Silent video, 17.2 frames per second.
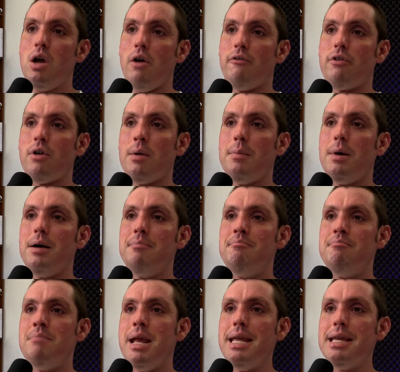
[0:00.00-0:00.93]
From
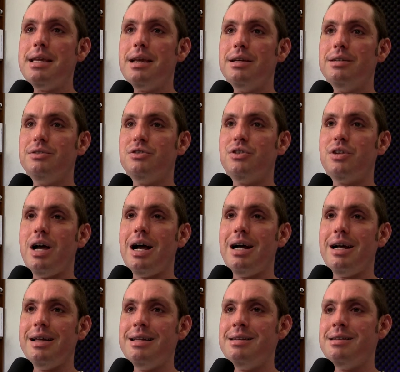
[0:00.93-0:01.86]

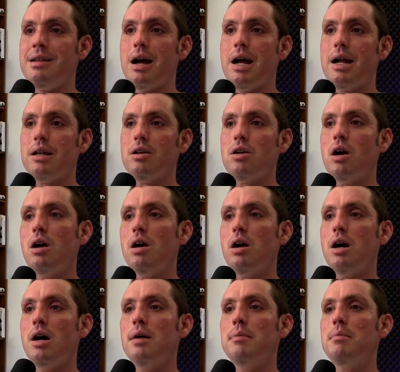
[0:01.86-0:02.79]

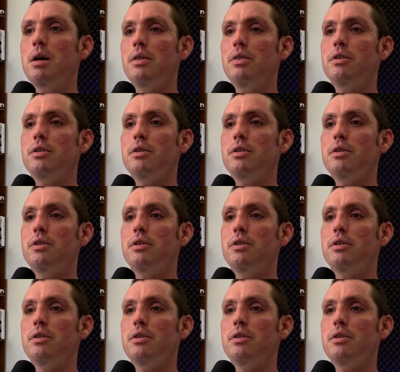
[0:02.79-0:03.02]
makezine.com,